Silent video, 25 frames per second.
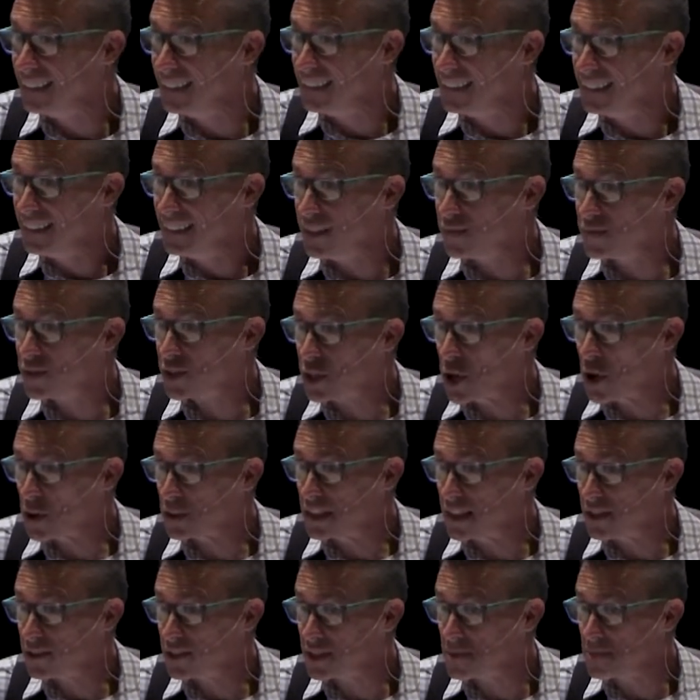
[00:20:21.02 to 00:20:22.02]
If Saul
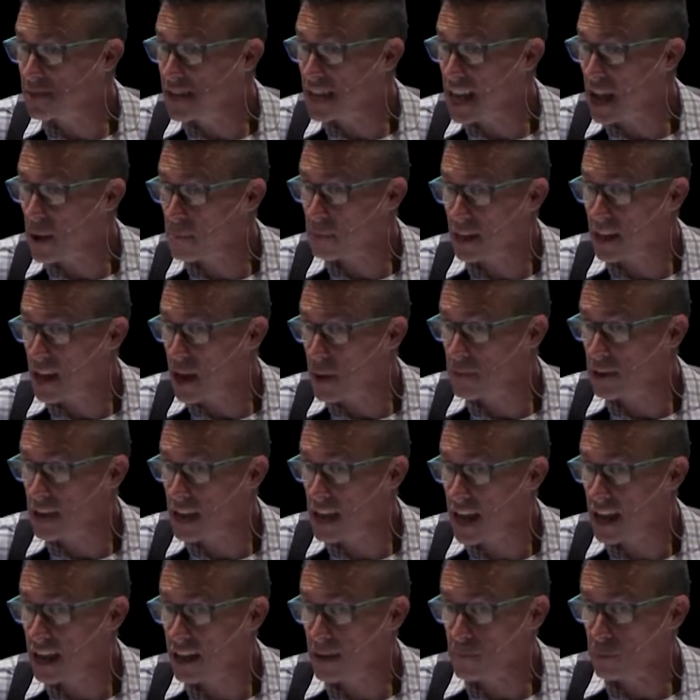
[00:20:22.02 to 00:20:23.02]
kills him, he can't become
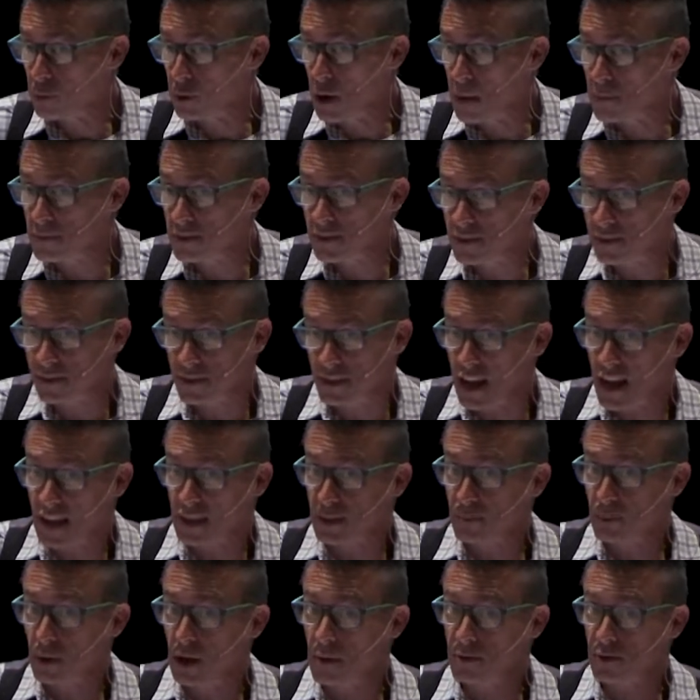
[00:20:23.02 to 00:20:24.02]
king, and promise,
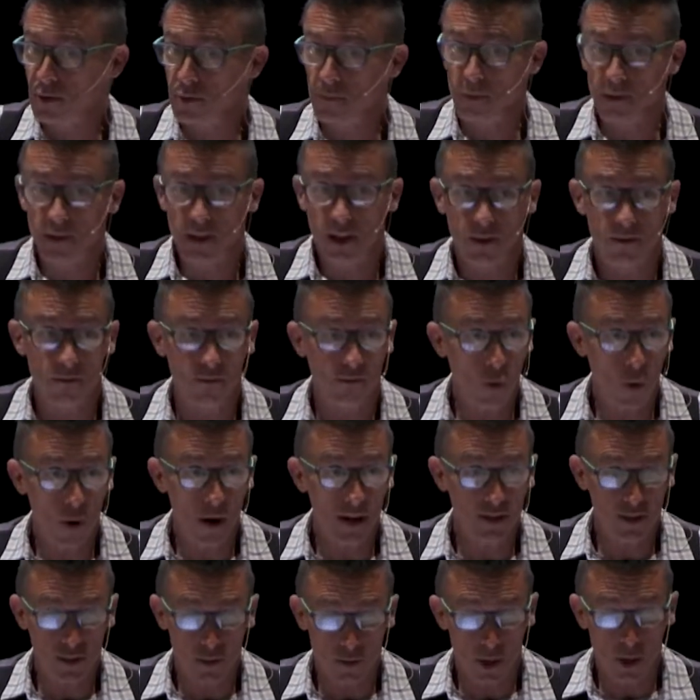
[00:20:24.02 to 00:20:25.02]
God's promise would be null and
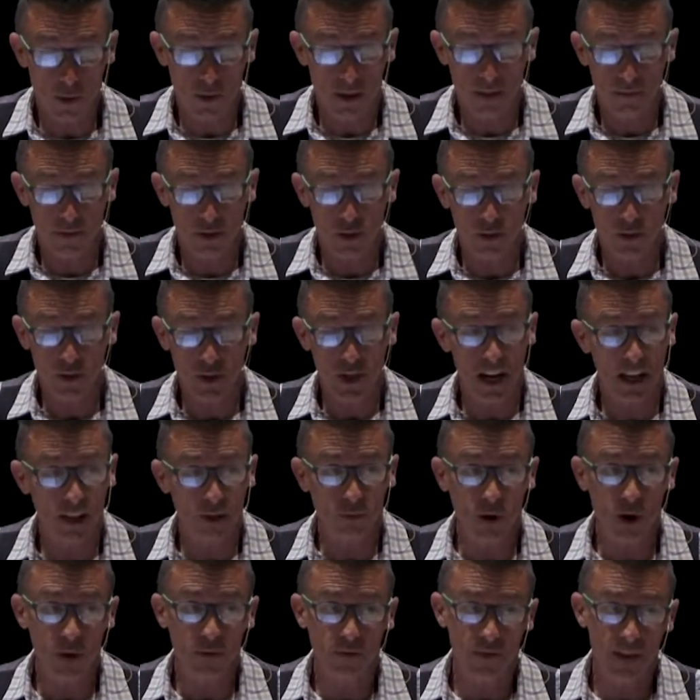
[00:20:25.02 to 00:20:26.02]
void. So, no, David, you're saying the
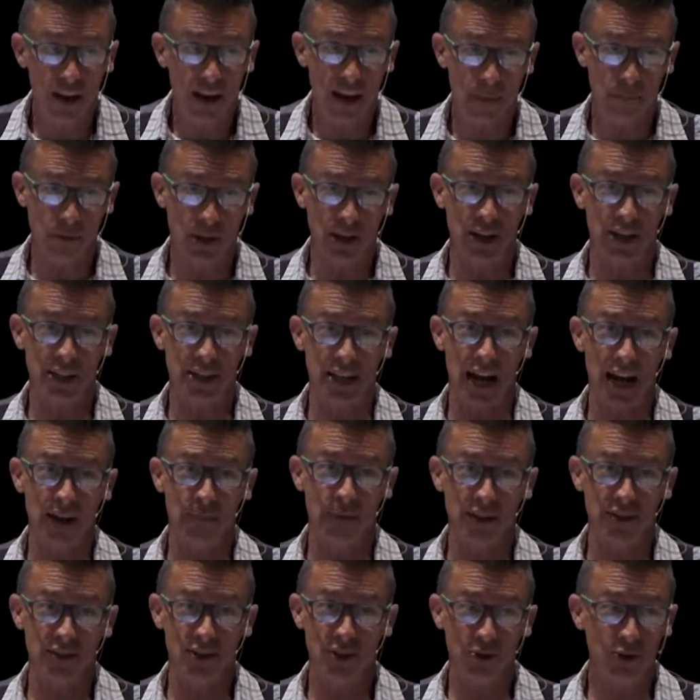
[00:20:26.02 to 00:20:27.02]
wrong thing. I'm going to die
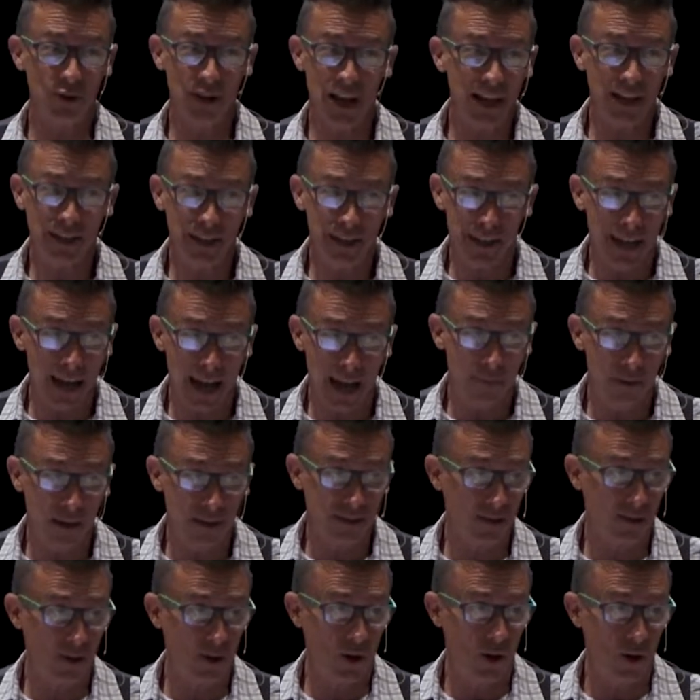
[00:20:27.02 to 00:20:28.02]
by Saul. You're not going to die
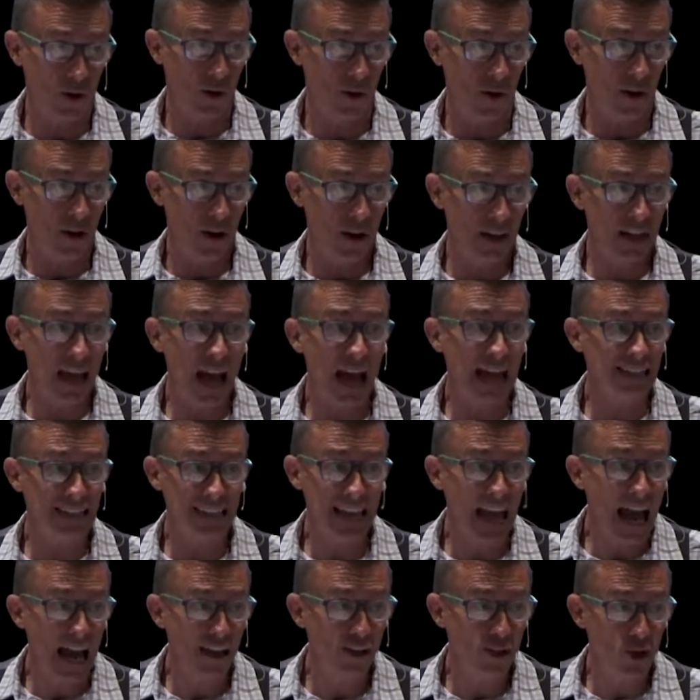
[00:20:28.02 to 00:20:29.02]
by Saul. God's
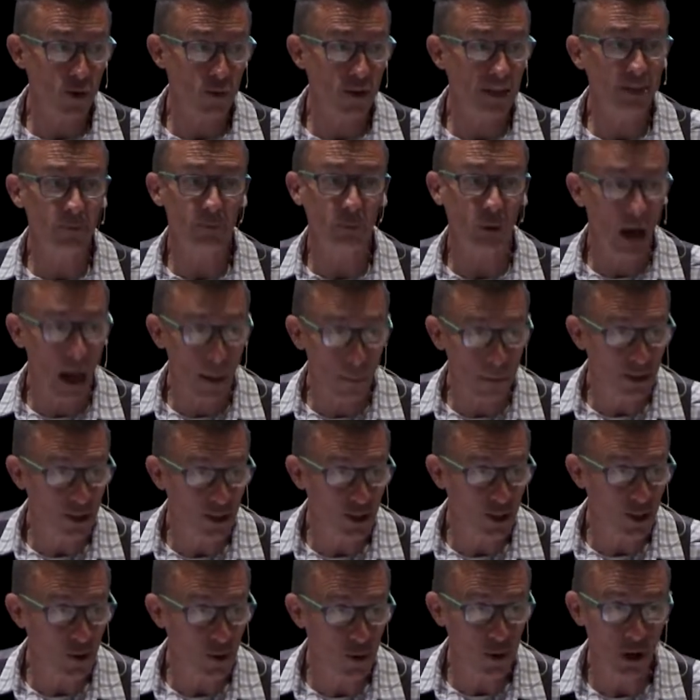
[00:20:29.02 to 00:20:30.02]
got you. He's
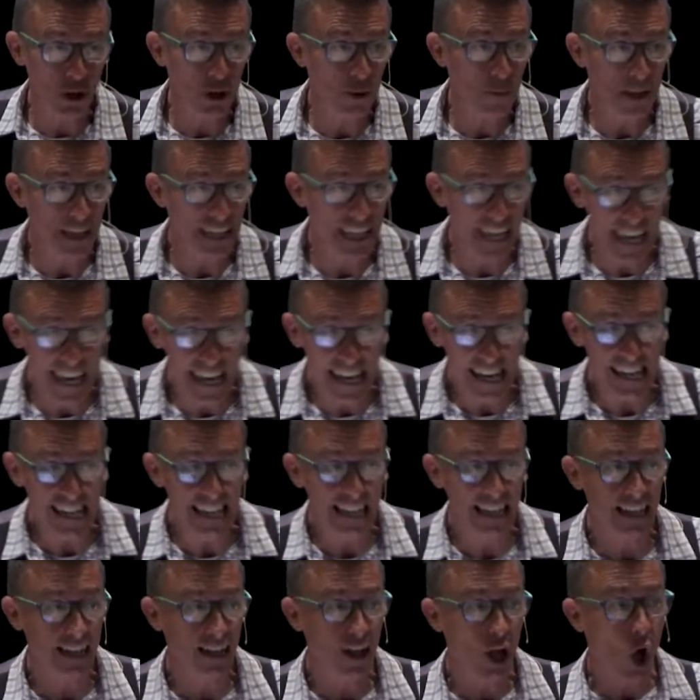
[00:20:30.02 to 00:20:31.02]
promised you. You're going to be
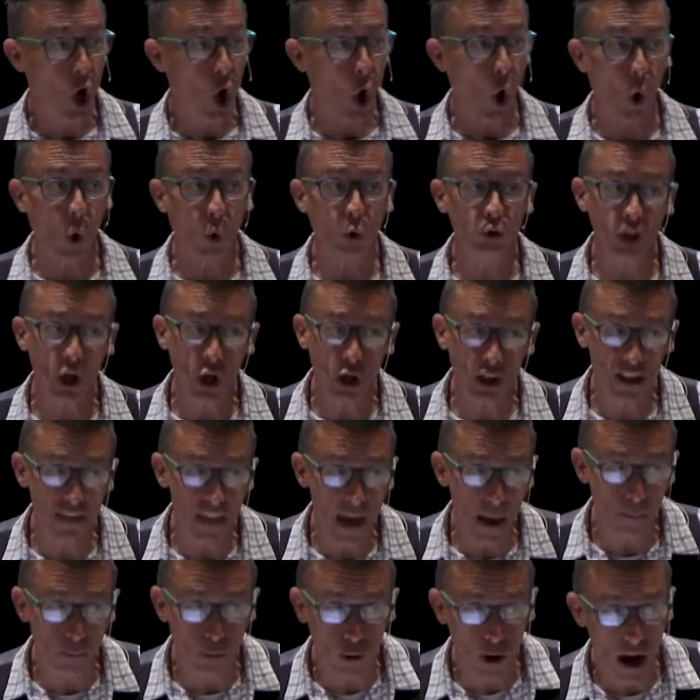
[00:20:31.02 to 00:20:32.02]
king. Hold on to
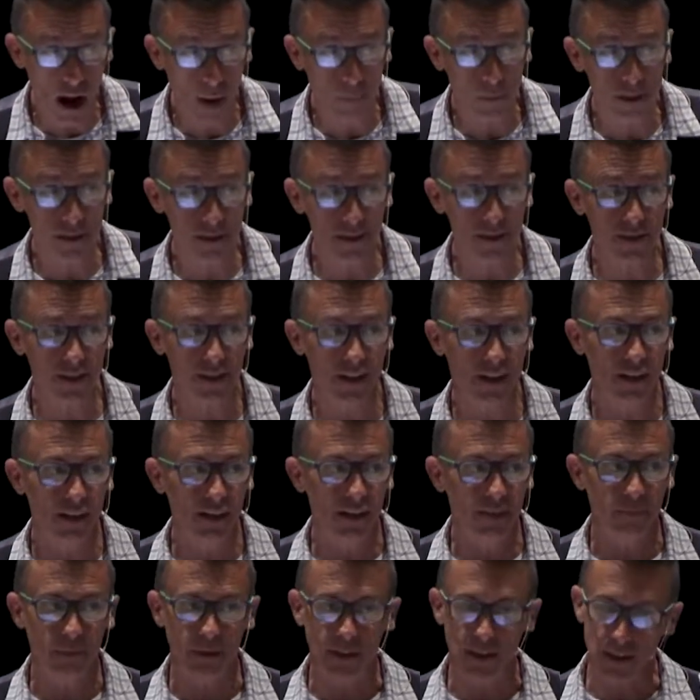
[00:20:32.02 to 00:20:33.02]
that promise.
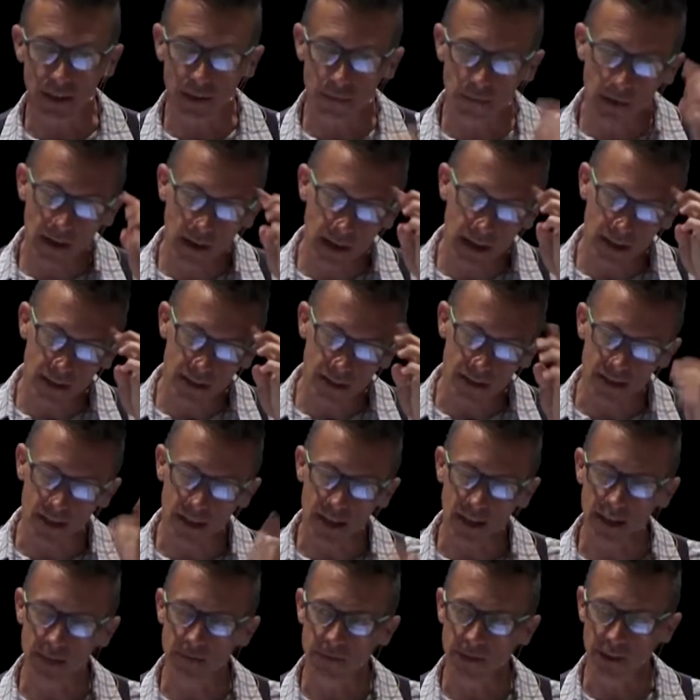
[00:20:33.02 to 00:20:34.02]
But in the mind, he's
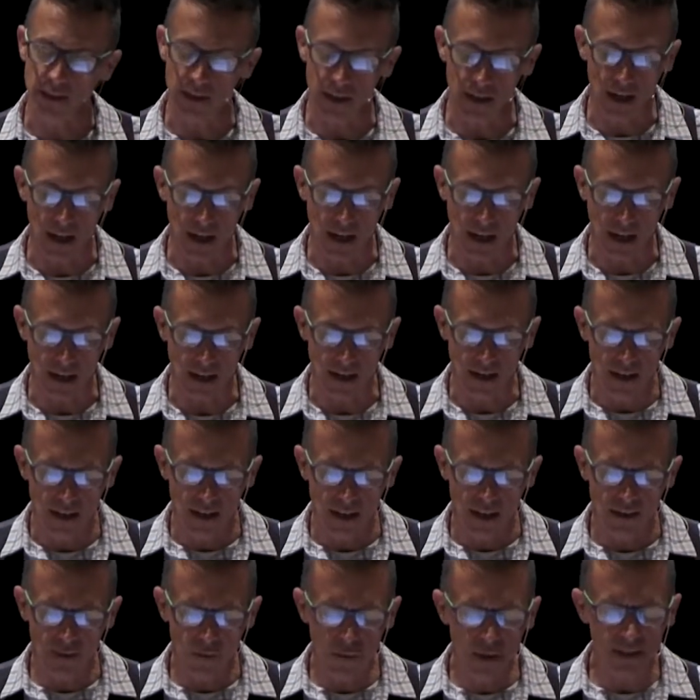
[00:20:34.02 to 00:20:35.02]
like, I'm going to die.
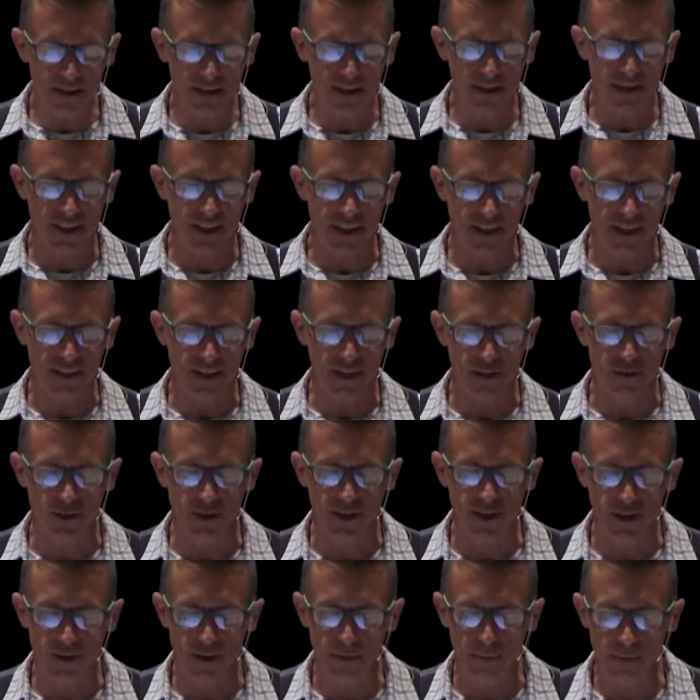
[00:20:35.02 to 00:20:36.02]
And then what does he say? He said,
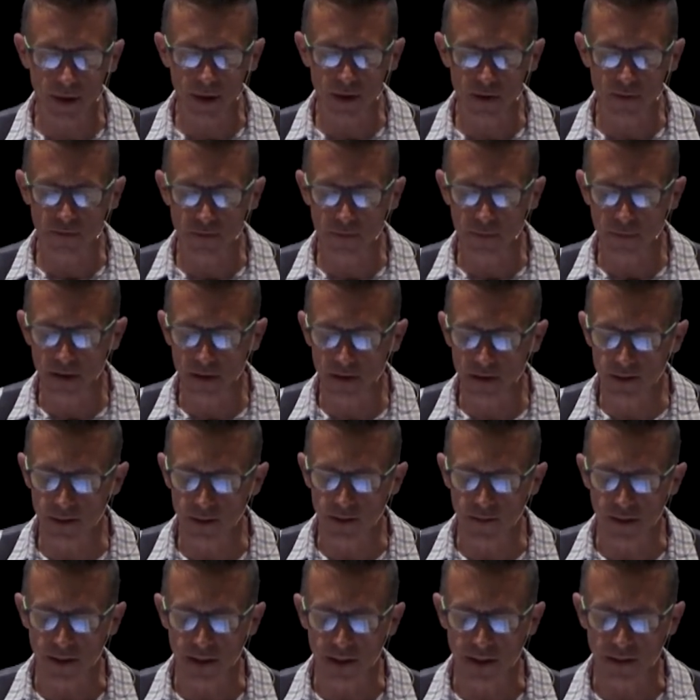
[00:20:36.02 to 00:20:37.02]
There's nothing better for me to
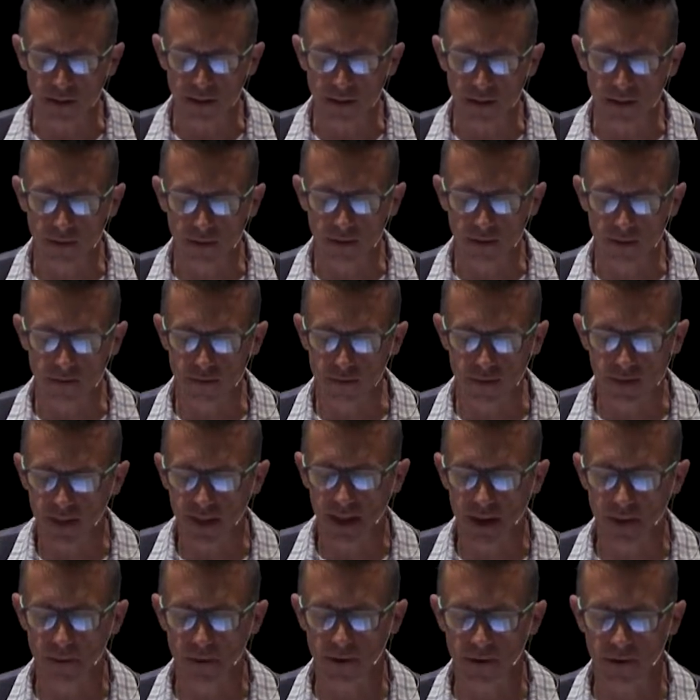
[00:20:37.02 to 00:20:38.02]
do then. just
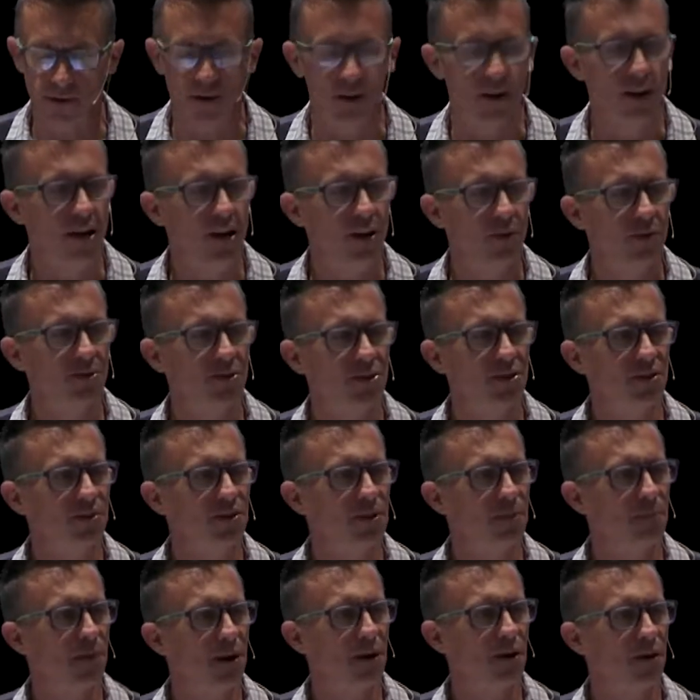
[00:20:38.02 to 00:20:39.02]
stop right there. There's
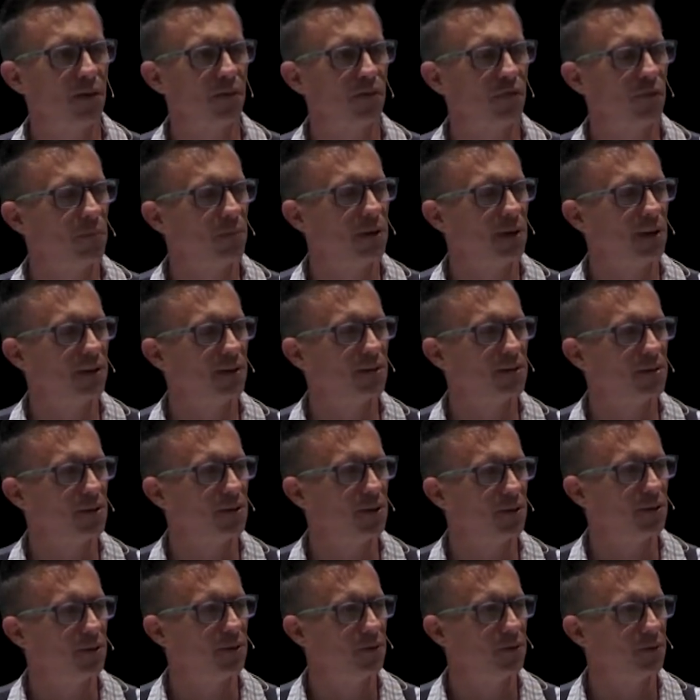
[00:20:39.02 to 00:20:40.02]
nothing better for me to
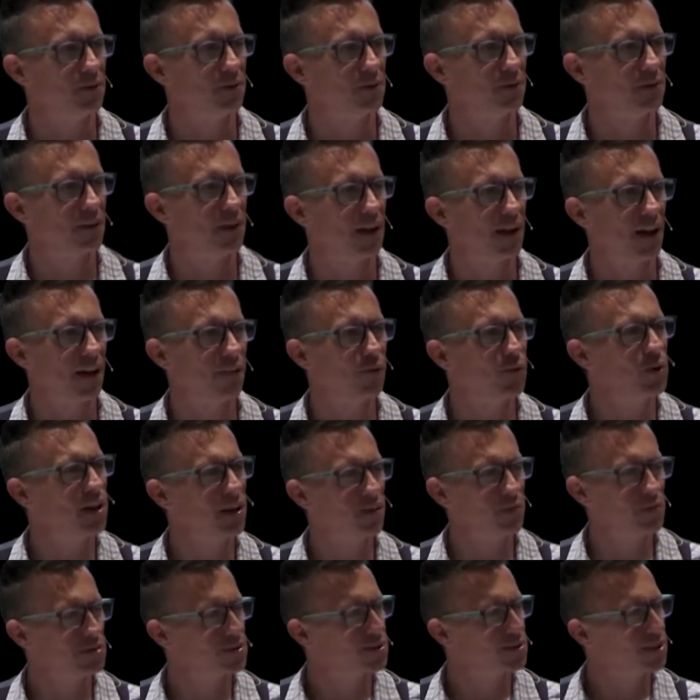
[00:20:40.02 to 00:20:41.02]
do. Have we
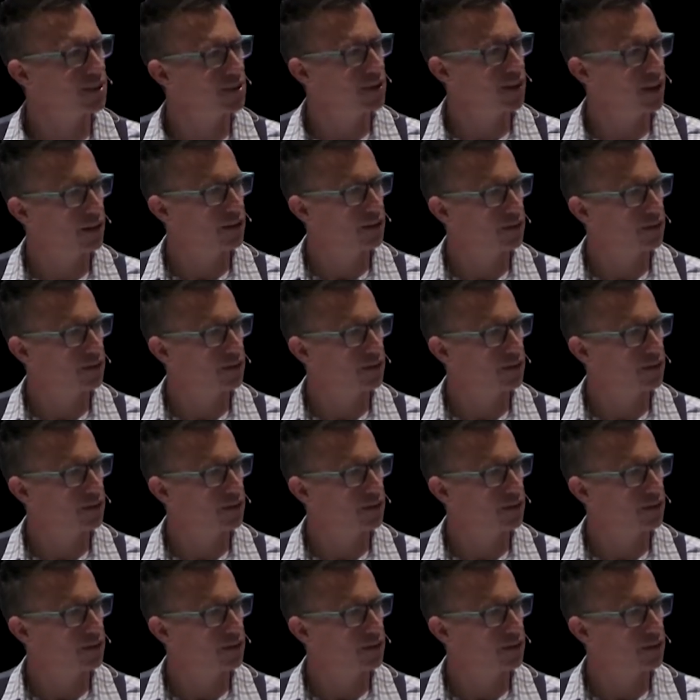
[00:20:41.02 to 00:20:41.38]
ever said that?